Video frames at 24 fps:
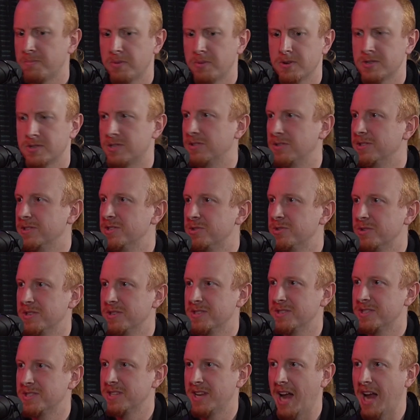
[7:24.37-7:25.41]
personal injury and
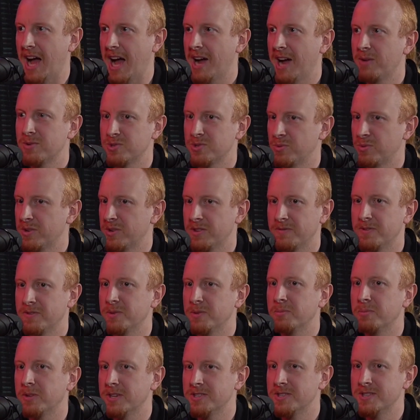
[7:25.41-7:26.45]
said Iowa's one of the few
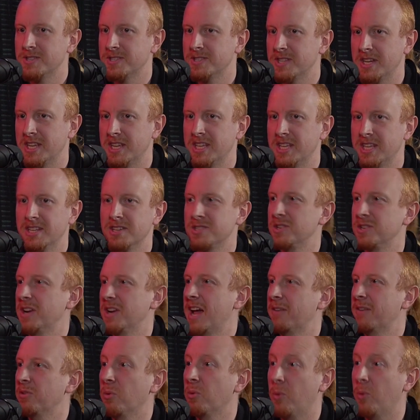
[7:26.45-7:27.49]
places that he doesn't
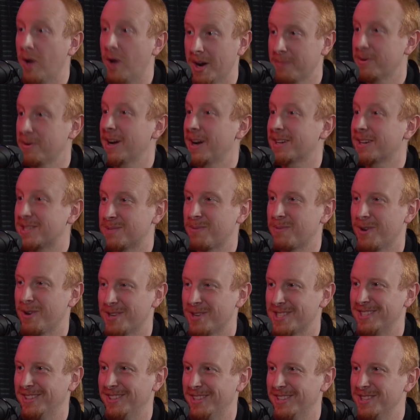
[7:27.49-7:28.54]
ever want to practice
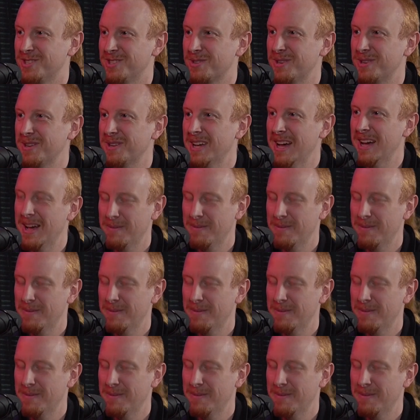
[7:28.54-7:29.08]
personal injury